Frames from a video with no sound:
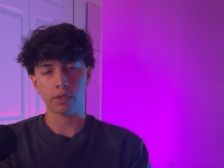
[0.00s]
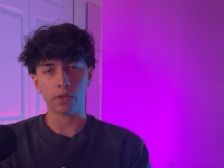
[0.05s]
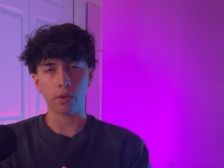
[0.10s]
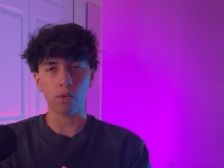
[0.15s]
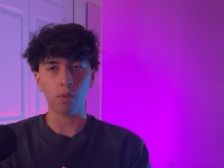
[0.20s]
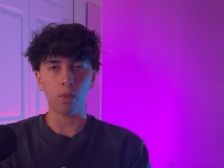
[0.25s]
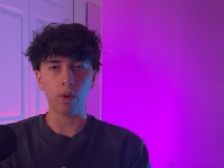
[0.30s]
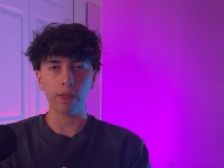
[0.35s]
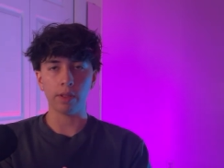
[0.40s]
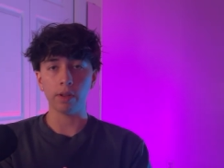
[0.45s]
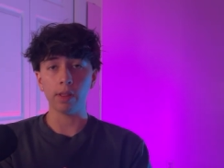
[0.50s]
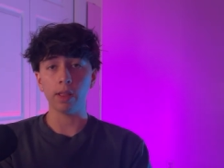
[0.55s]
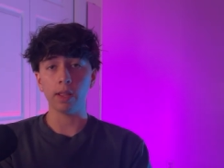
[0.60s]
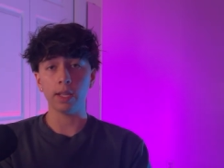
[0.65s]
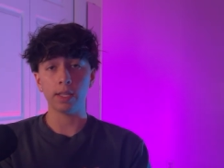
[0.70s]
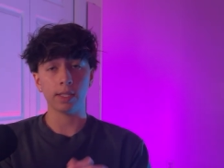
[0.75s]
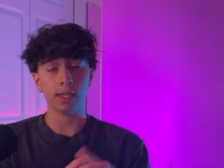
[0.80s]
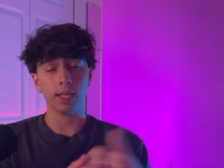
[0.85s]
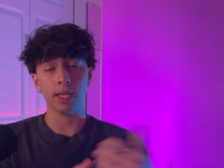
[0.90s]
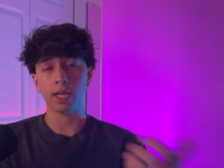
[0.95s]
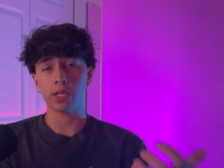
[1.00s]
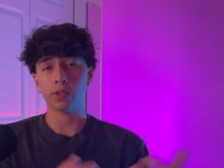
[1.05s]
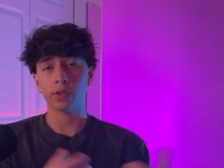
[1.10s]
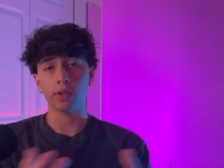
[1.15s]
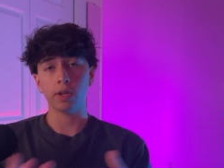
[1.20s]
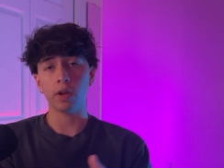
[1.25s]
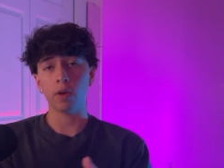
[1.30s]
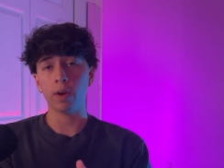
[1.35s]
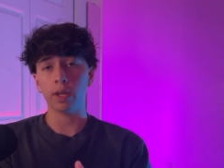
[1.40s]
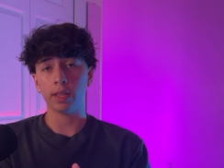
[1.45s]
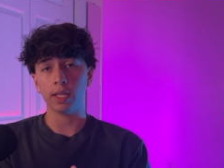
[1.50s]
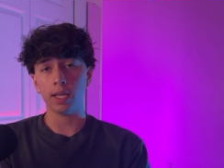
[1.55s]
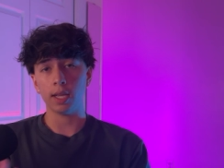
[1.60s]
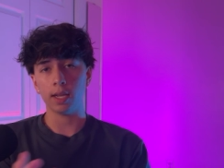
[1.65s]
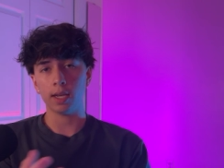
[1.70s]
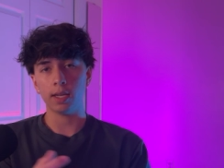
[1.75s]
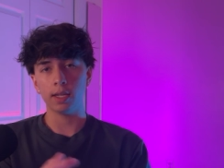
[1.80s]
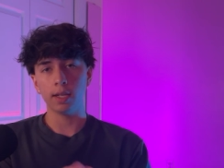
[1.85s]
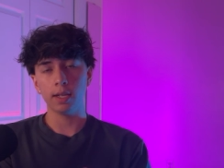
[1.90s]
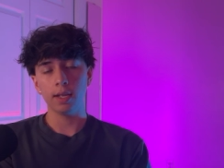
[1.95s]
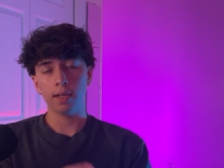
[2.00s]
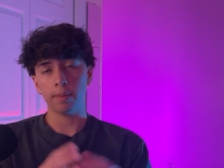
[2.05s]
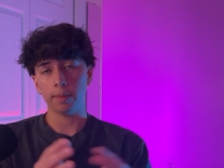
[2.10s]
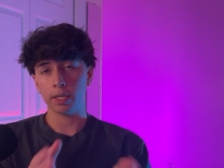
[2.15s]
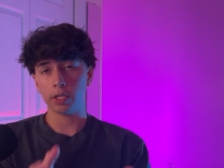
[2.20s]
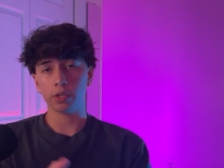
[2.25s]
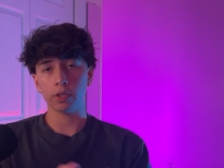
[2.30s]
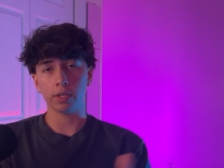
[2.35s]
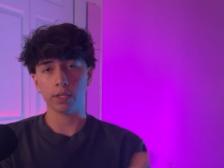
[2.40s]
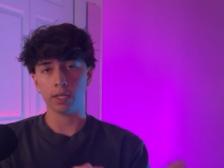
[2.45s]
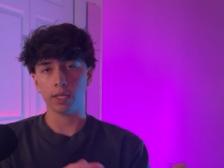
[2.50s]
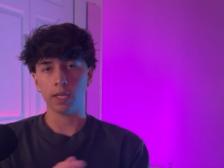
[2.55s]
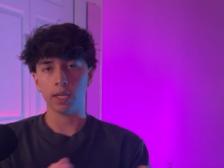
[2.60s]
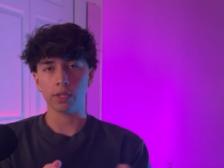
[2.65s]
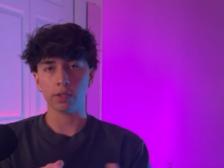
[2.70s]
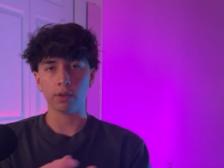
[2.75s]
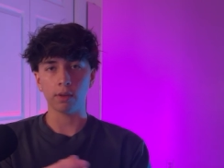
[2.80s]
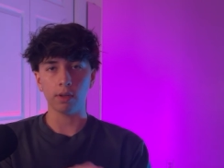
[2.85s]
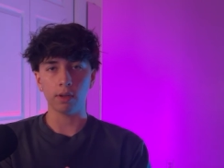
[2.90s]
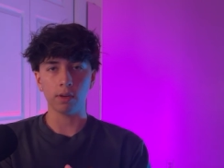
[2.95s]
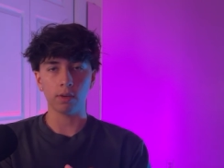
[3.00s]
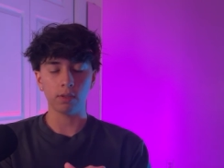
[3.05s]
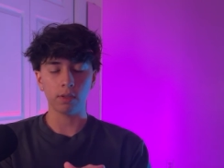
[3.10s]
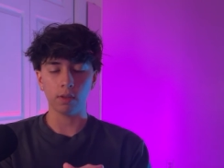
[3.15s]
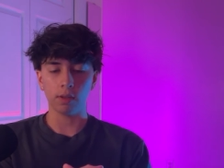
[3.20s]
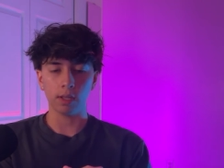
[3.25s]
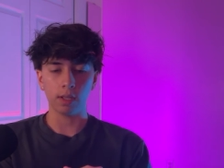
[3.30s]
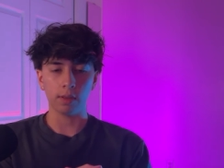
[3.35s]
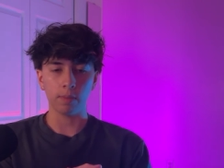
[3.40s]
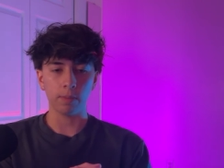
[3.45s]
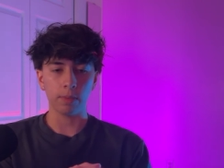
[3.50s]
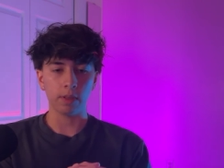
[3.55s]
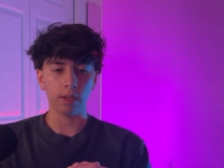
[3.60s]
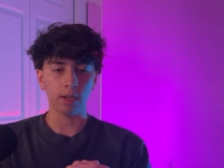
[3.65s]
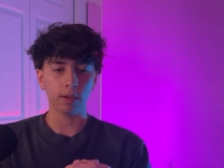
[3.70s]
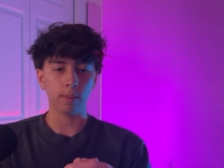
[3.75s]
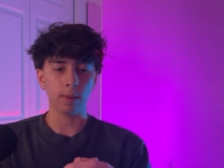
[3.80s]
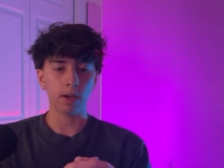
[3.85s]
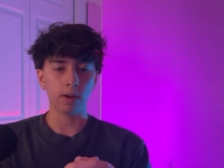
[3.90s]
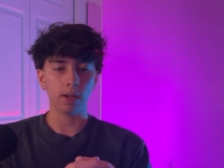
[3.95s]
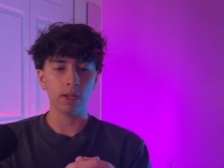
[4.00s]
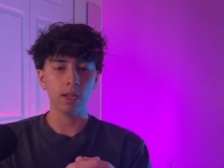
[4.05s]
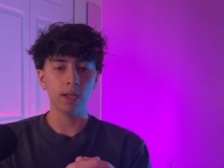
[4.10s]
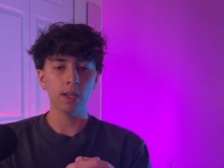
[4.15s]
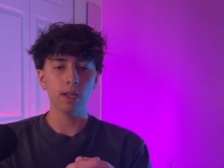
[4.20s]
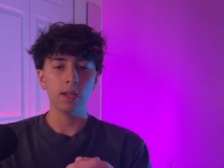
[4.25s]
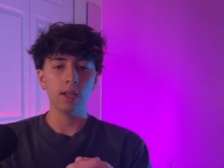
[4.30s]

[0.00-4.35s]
So whether it's a yes or no at the end, make sure it's a yes or a no. Don't let them think about it.